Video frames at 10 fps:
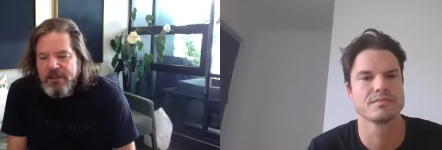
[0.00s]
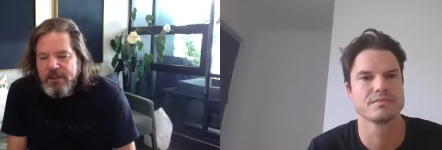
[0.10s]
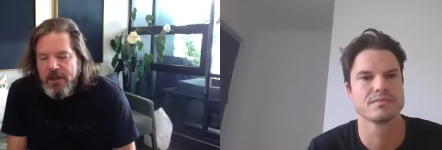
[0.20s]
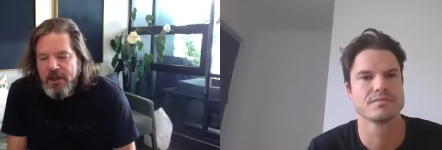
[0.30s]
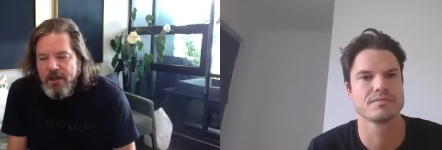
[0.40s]

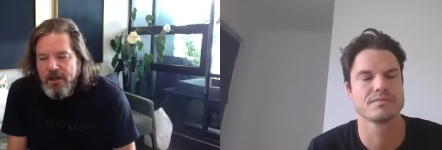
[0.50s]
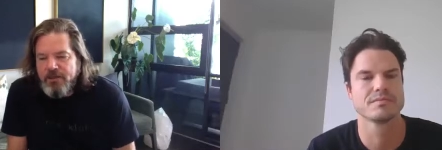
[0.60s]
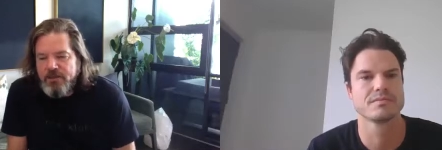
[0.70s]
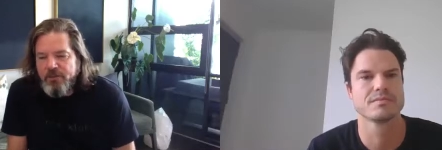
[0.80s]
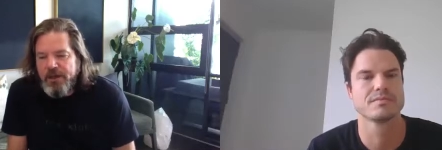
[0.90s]
Speaker 1: Uh,
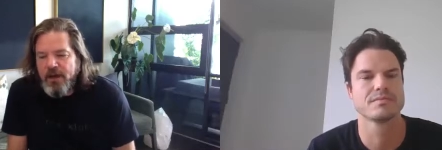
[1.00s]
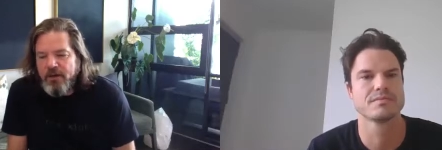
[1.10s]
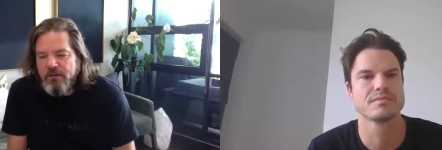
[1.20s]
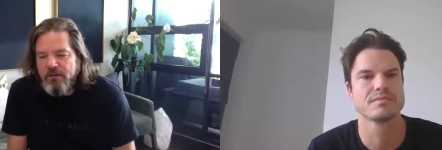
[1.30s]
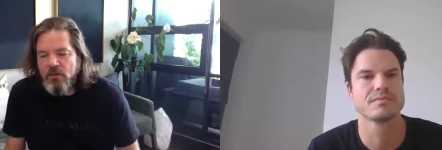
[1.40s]
it's about
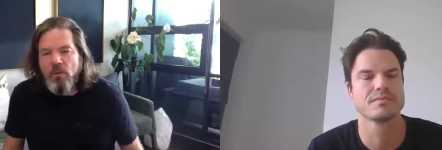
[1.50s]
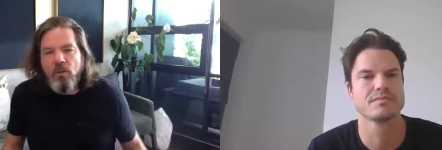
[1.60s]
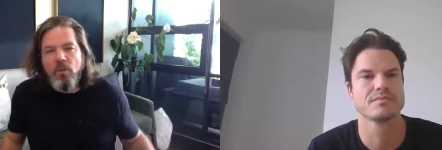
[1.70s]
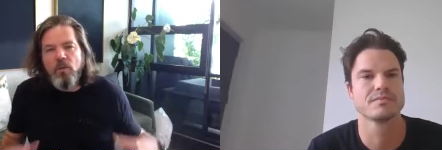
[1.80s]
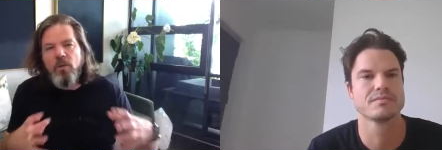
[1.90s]

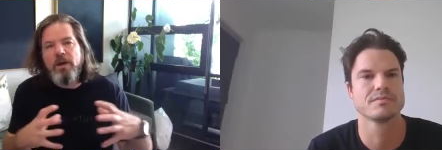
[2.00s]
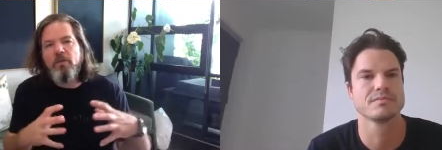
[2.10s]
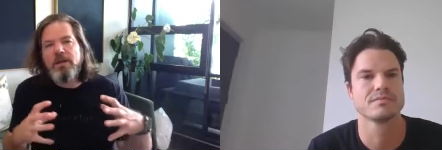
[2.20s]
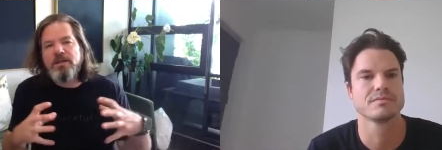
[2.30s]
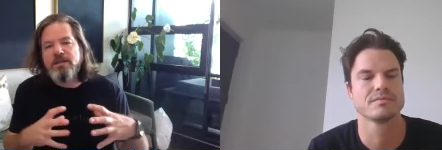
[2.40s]
where
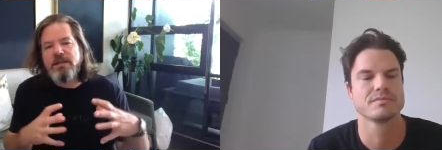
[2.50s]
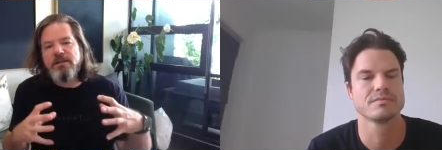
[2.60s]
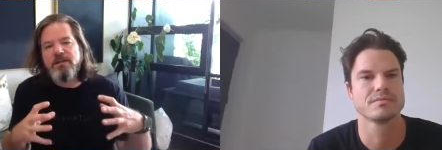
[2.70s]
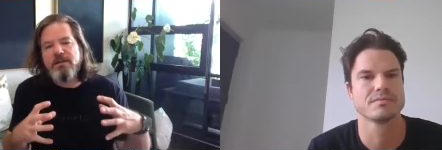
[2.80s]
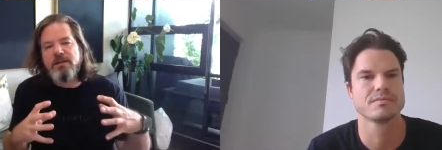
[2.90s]
we sit
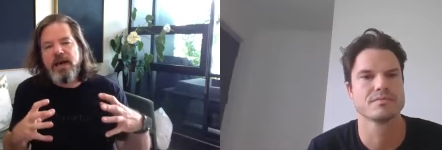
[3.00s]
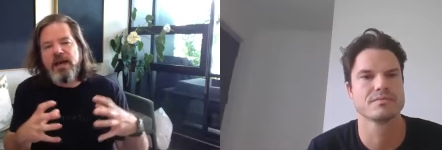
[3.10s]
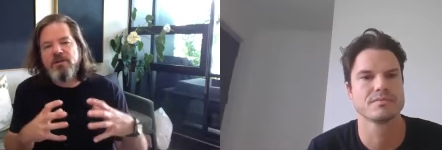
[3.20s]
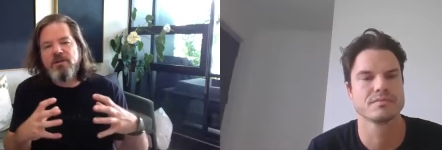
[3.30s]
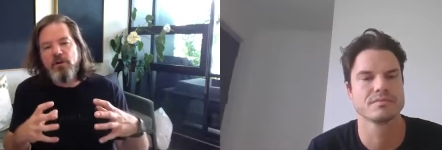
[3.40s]

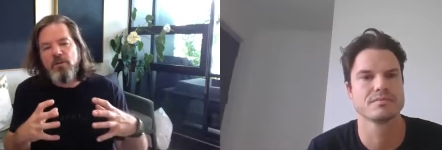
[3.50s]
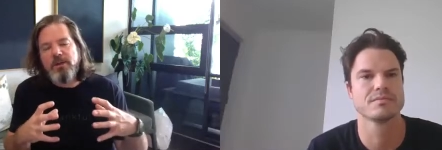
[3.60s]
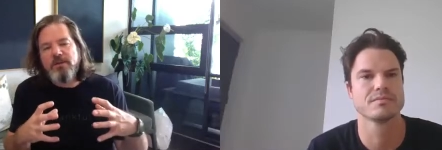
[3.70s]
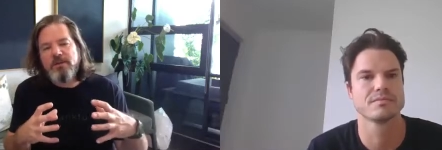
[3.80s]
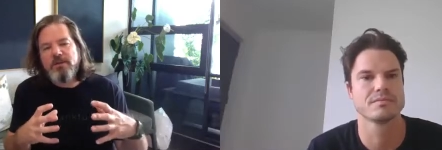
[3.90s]
as
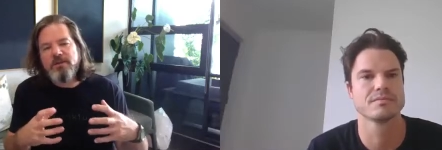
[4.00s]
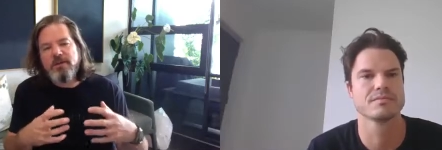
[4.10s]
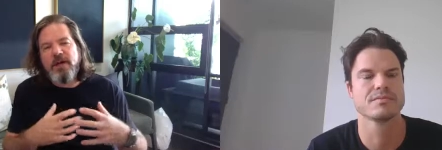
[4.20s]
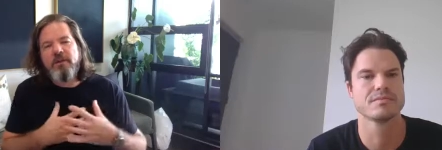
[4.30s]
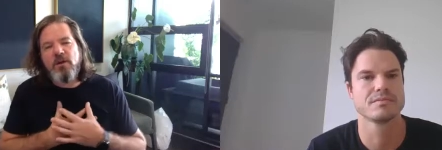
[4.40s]
humans
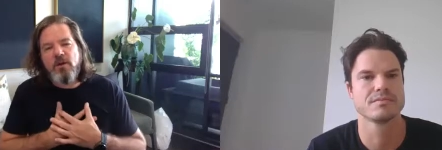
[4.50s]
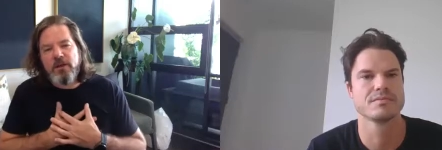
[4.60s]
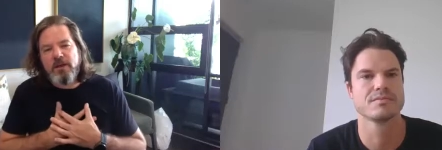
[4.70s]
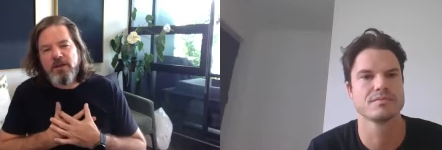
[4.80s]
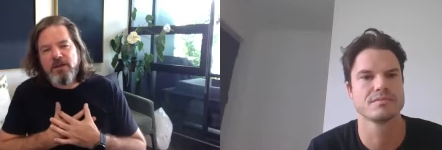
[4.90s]
and the
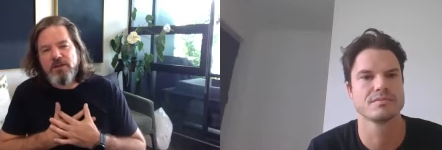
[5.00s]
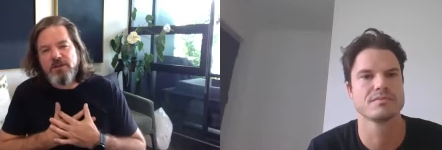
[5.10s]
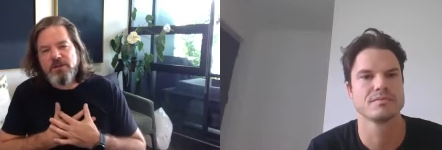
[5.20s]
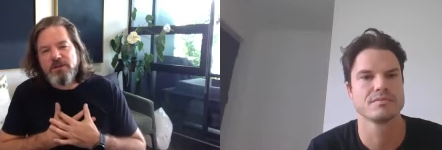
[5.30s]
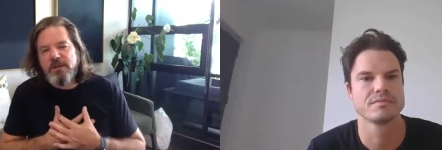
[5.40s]
human
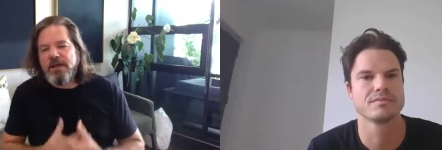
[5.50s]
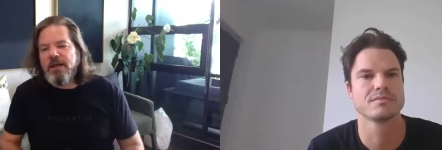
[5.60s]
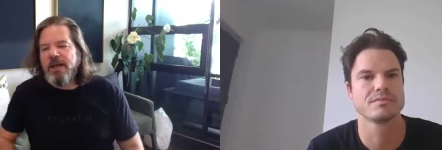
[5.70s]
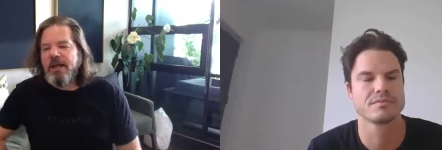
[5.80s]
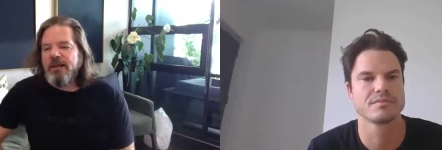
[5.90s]
condition.
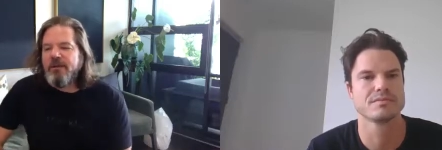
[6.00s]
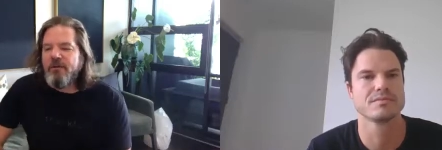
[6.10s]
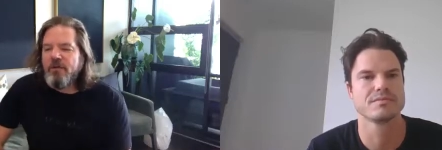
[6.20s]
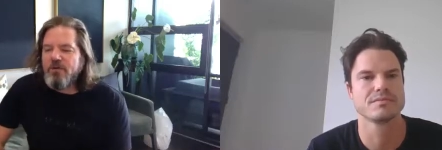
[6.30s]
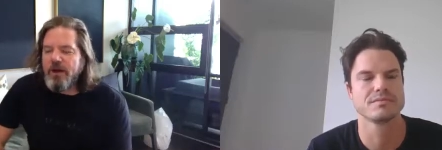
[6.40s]
And if
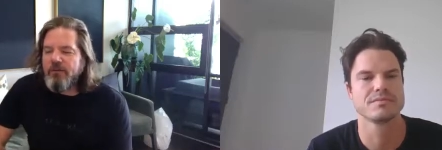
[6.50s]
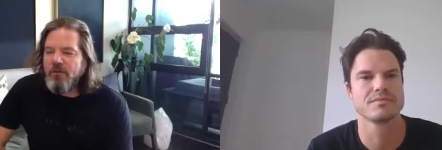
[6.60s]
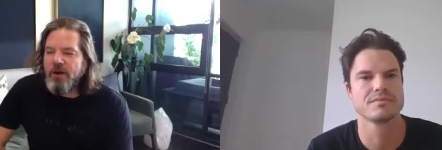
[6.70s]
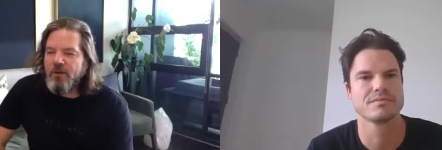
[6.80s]
you travel around the